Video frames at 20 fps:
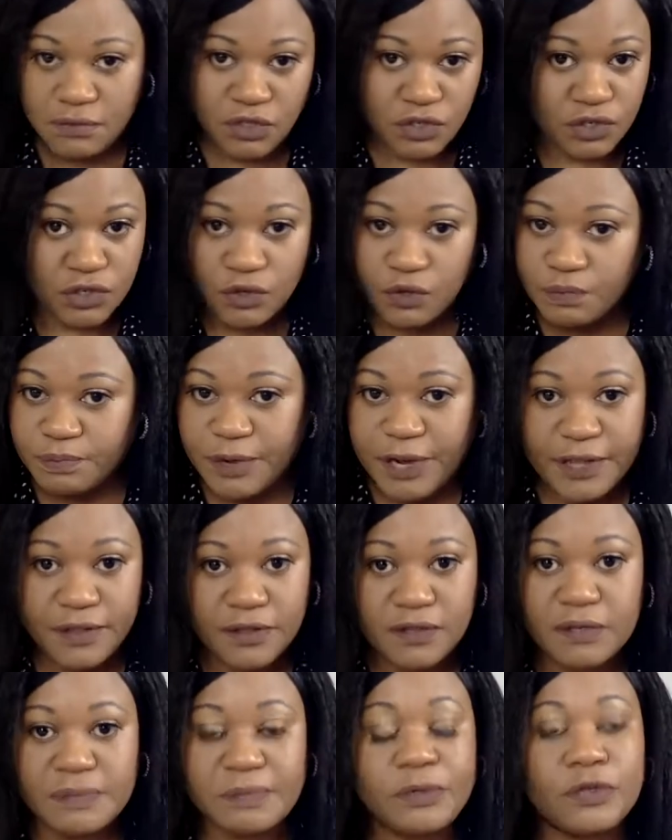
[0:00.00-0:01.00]
don't buy
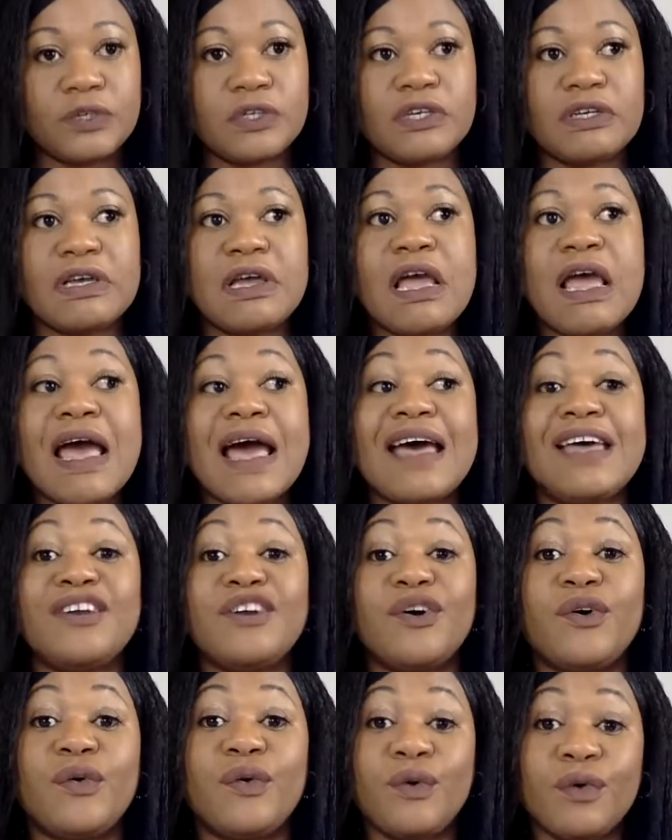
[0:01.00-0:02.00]
this book.
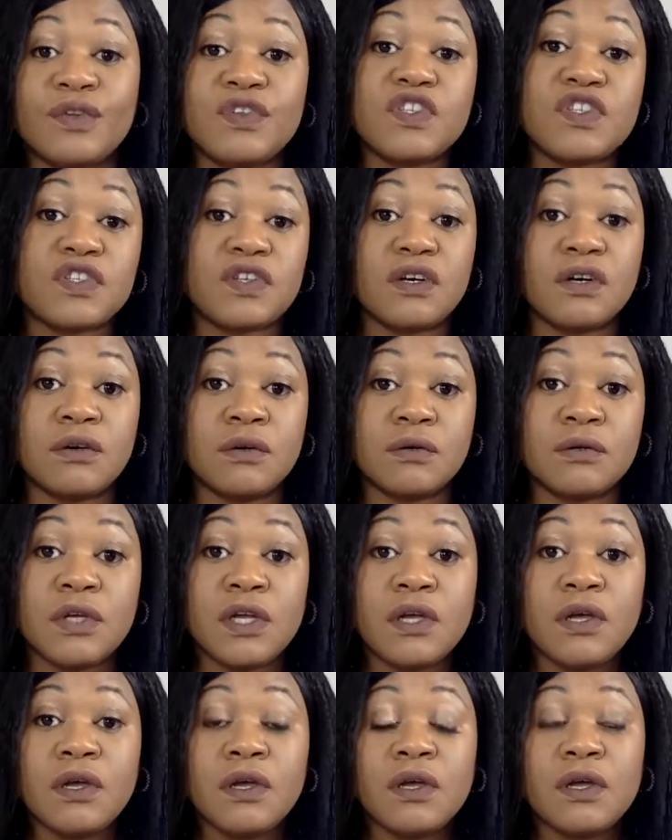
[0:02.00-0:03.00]
And also,
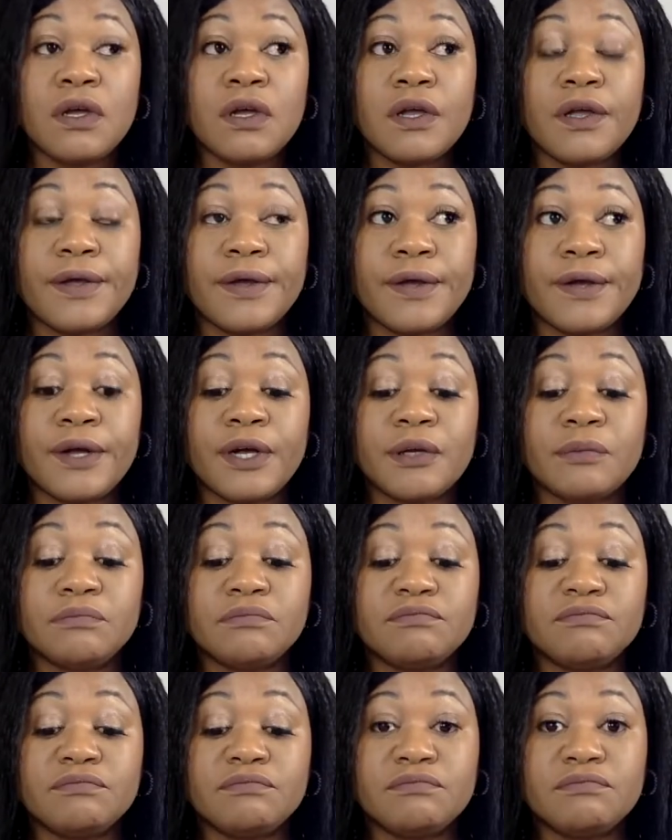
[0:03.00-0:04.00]
um,